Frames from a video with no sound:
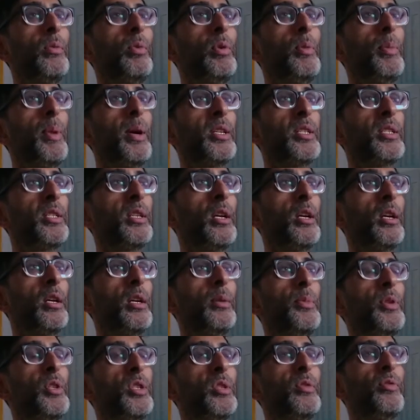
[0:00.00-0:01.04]
we managed to get
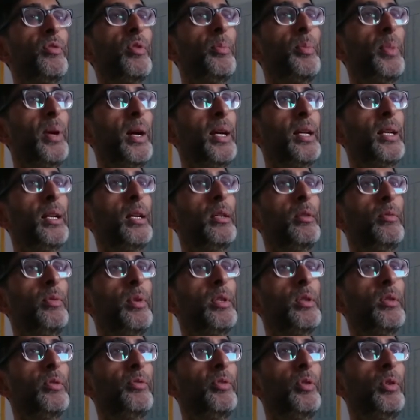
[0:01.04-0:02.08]
commissioned for a pilot out of
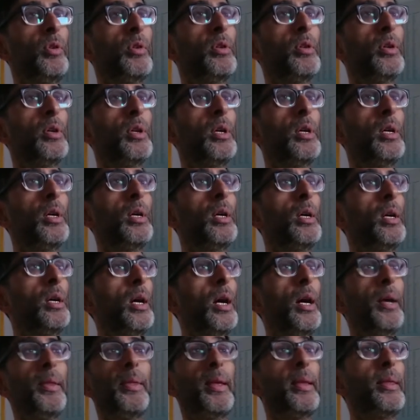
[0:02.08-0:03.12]
Radio 4,
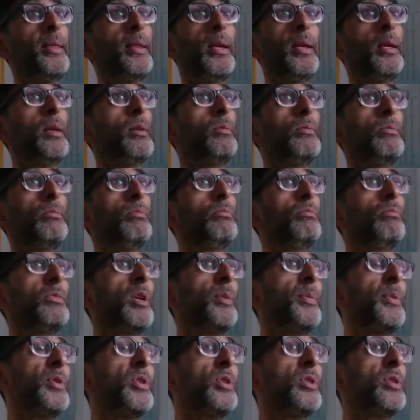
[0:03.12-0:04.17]
and then they
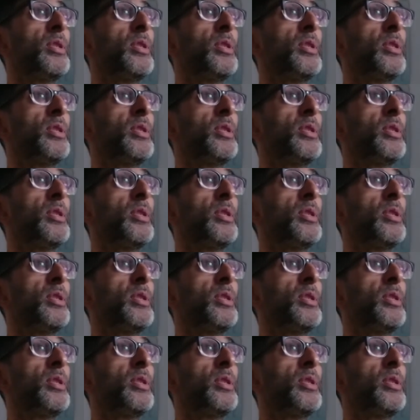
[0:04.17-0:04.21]
commissioned the